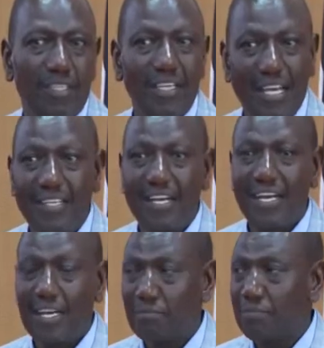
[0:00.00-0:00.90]
Kenya
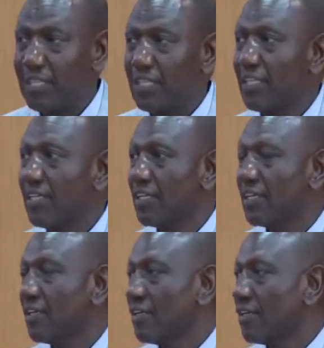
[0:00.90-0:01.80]
can be
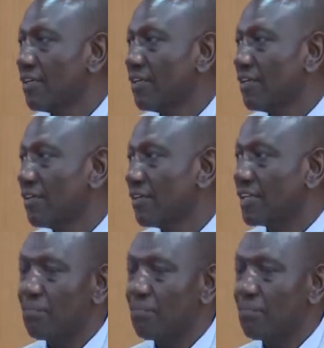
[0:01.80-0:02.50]
the